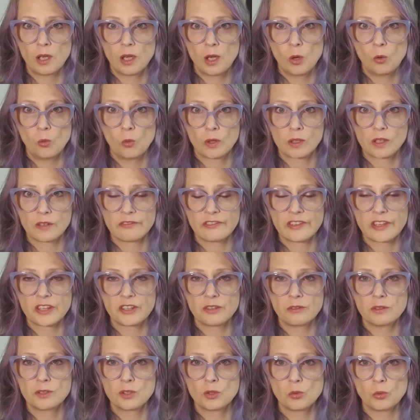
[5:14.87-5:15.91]
One of the
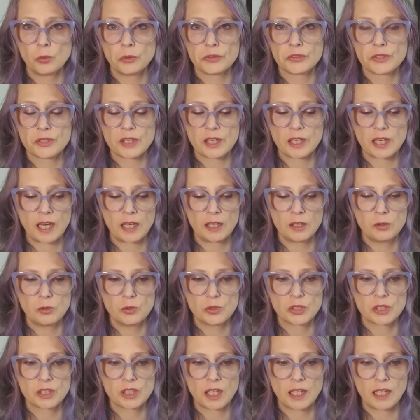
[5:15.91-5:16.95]
tools that I
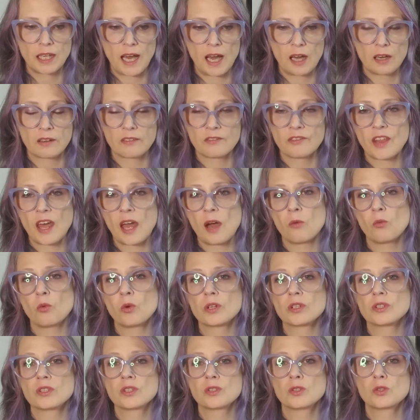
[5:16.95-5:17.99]
used to get out of that
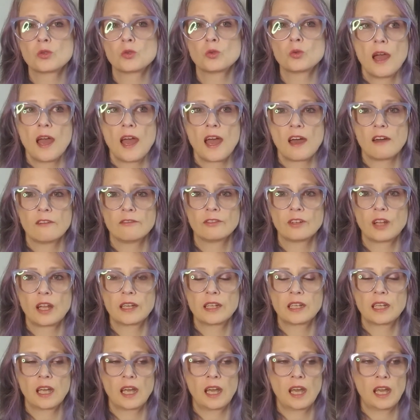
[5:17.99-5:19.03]
was to have
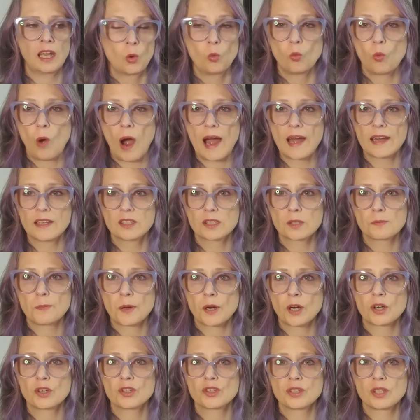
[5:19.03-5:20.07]
like a wise
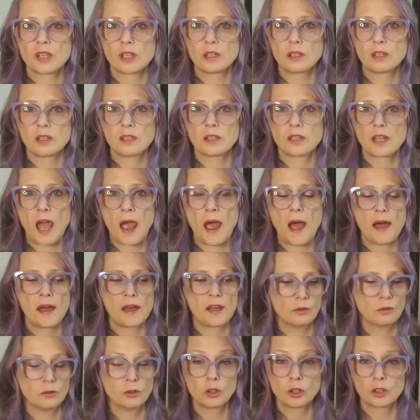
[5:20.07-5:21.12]
person that
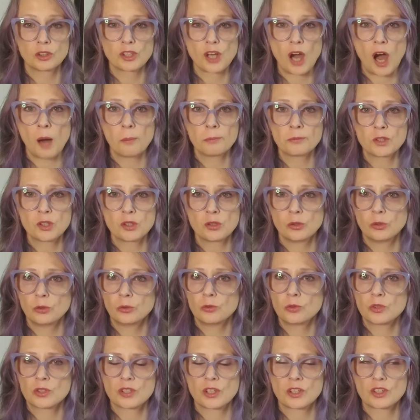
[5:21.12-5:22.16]
I looked up
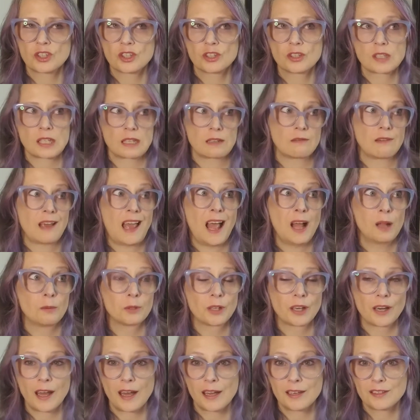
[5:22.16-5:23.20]
to, such as
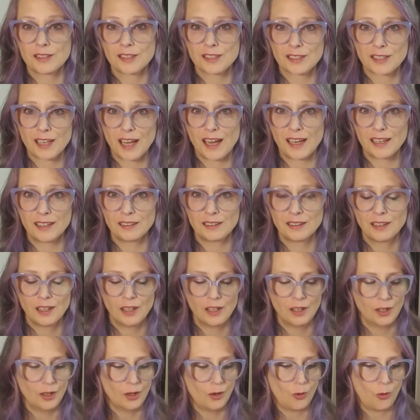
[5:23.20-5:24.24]
Albert Einstein,
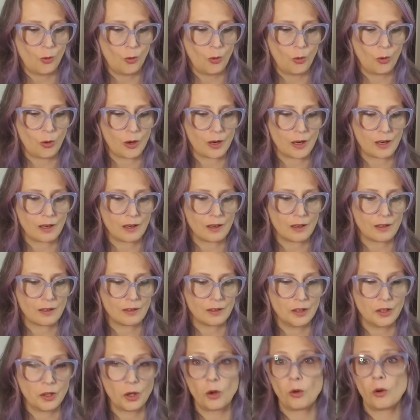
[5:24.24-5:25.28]
or,
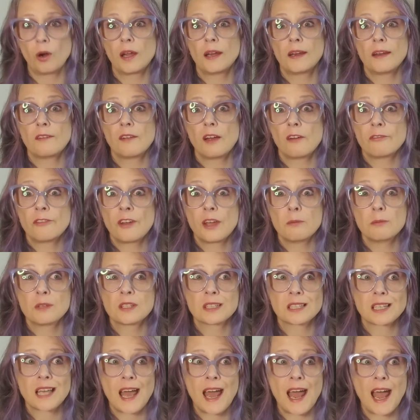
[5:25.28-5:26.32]
a
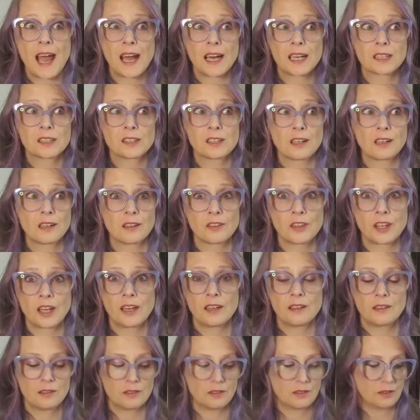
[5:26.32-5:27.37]
famous actor
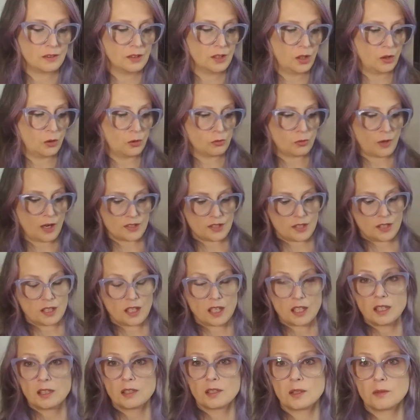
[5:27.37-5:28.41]
that,
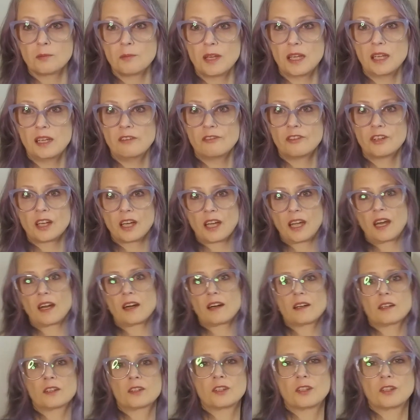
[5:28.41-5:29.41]
resonated me, even a character